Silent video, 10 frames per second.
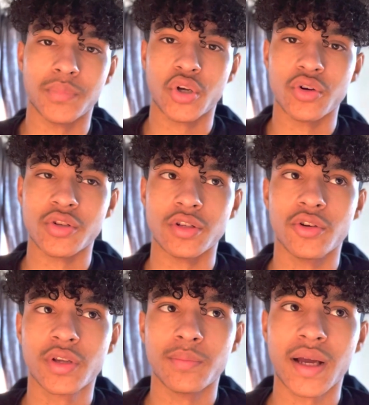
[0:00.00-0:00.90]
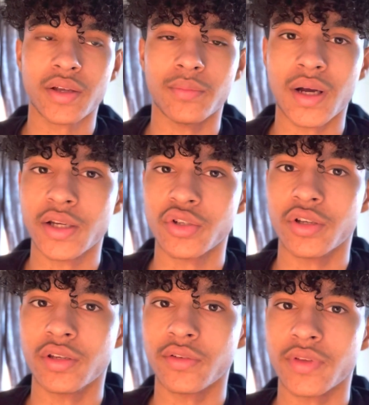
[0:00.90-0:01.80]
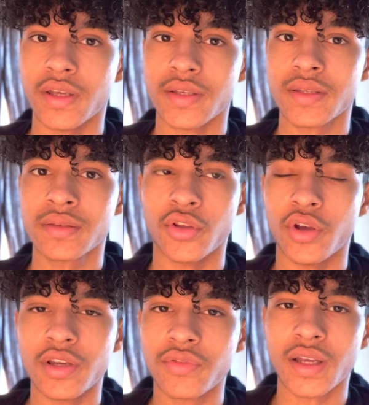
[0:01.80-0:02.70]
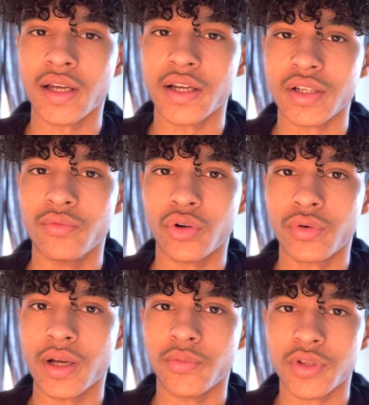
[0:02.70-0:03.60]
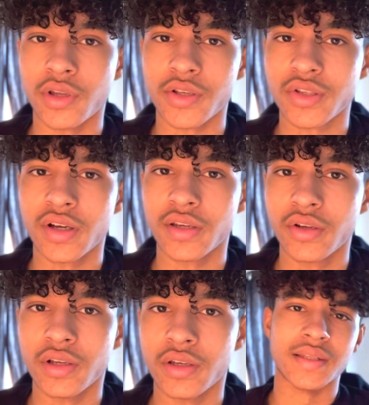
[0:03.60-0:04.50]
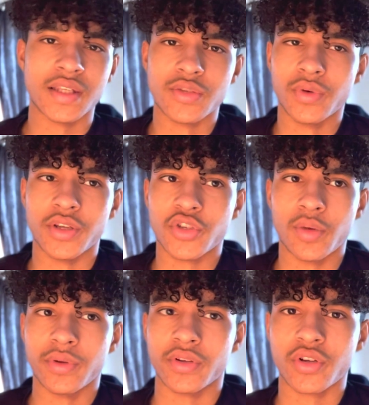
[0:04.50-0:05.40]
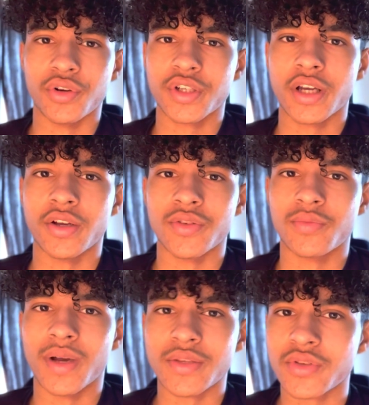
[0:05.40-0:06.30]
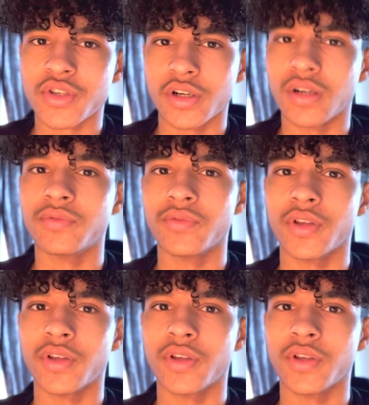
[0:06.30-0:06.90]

Because looking back at my journey of this, the only thing I actually regret was not starting earlier. And since we're on the topic of cold showers, might as well start off with